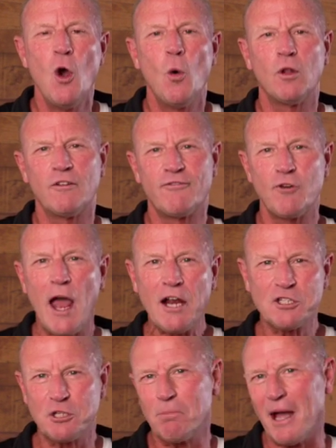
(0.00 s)
Well, a
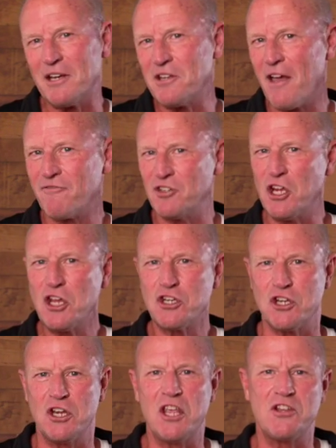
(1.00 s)
fracture by
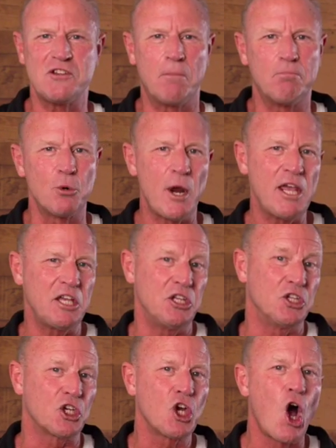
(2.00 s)
definition is a break in
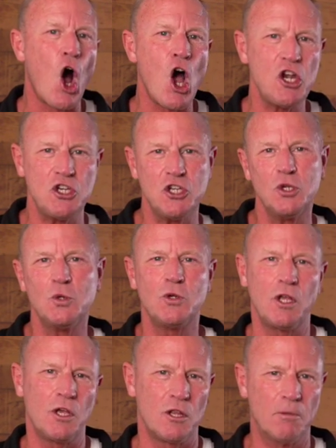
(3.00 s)
the
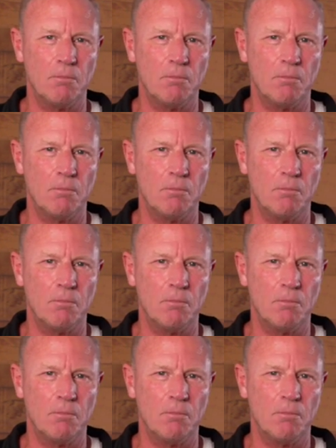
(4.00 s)
continuity of the